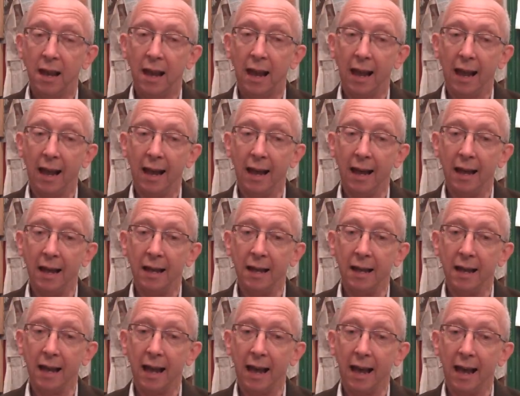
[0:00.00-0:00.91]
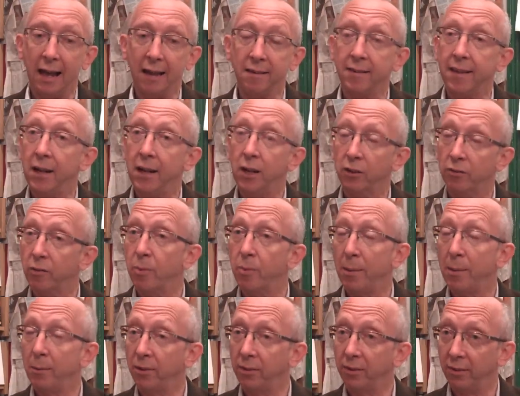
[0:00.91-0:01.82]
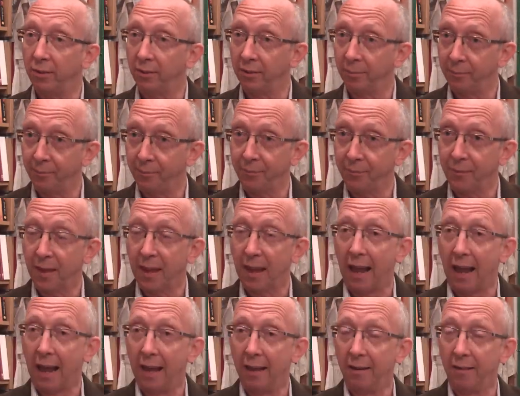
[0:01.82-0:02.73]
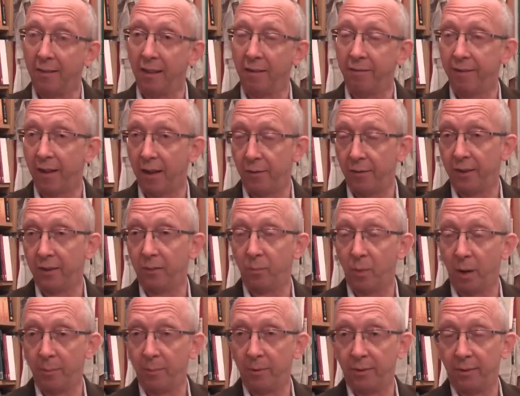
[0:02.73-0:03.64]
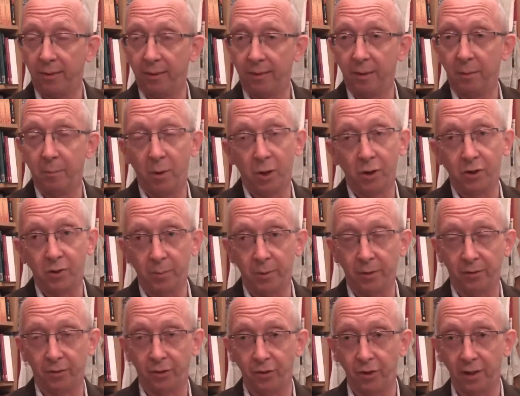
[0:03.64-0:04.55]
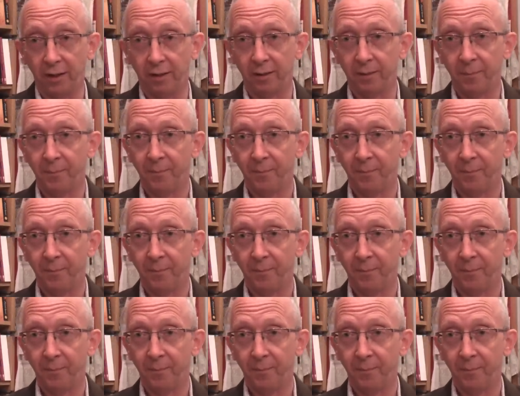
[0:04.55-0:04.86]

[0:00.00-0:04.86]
uh, and they lived for premises and they found these premises in Marchmont Street.